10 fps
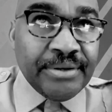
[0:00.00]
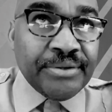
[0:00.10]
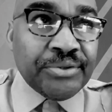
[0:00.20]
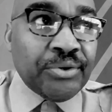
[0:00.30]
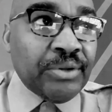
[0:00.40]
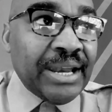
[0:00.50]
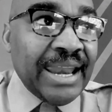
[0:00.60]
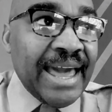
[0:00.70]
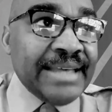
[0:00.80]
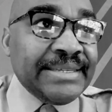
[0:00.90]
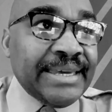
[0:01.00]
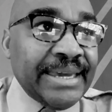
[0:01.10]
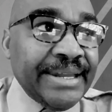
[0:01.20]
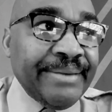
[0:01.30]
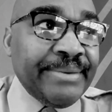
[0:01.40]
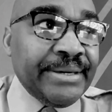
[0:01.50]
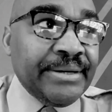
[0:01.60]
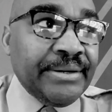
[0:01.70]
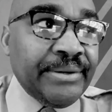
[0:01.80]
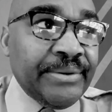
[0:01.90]
So the last enemy,
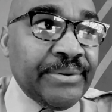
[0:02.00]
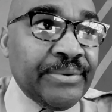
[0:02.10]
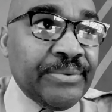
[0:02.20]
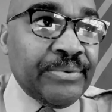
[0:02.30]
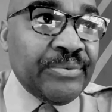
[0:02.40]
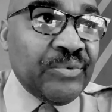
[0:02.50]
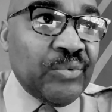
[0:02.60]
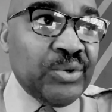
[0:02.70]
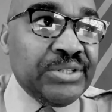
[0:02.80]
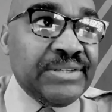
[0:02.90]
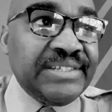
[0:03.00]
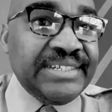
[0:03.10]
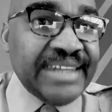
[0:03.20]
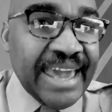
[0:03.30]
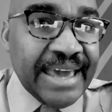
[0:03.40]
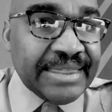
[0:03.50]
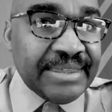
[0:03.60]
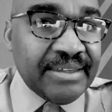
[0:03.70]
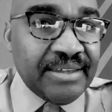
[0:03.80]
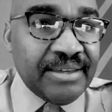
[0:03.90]
which is death,
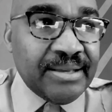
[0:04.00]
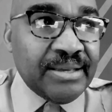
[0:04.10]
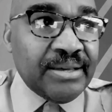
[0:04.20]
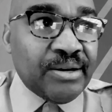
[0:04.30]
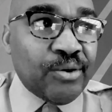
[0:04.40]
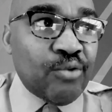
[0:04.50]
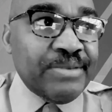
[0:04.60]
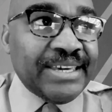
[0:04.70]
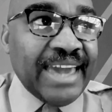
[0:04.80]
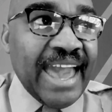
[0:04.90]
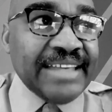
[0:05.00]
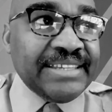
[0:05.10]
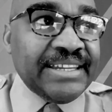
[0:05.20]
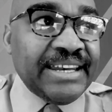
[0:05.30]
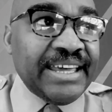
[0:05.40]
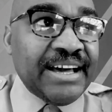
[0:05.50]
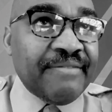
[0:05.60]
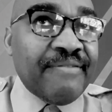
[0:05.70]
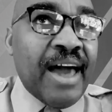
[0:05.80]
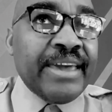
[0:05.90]
will be cast in the lake of
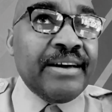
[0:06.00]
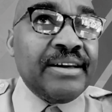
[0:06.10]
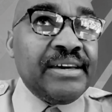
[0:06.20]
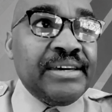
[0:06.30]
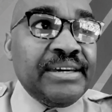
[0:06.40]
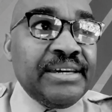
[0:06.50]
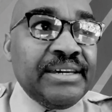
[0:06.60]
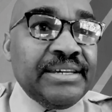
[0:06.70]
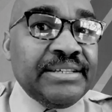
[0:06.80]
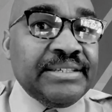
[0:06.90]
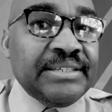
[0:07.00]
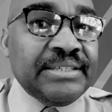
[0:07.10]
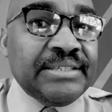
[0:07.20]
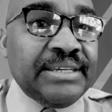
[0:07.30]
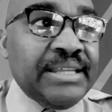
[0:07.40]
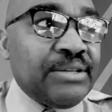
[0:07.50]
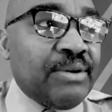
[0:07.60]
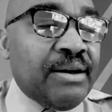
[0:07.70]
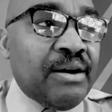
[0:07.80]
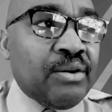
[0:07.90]
fire. See, that's
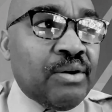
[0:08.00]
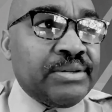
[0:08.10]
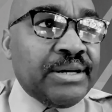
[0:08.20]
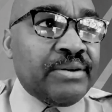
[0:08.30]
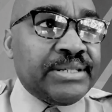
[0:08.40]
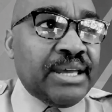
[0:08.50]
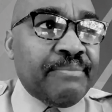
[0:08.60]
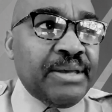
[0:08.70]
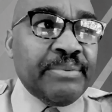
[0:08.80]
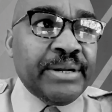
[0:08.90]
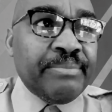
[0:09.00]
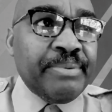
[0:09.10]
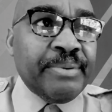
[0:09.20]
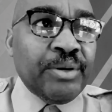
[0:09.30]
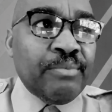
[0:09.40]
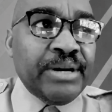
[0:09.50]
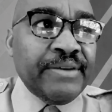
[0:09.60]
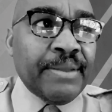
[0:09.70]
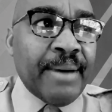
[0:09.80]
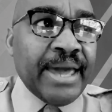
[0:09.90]
why I don't understand people that people don't
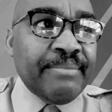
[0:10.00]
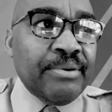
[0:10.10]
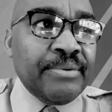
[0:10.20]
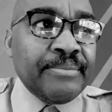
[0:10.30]
believe the Bible.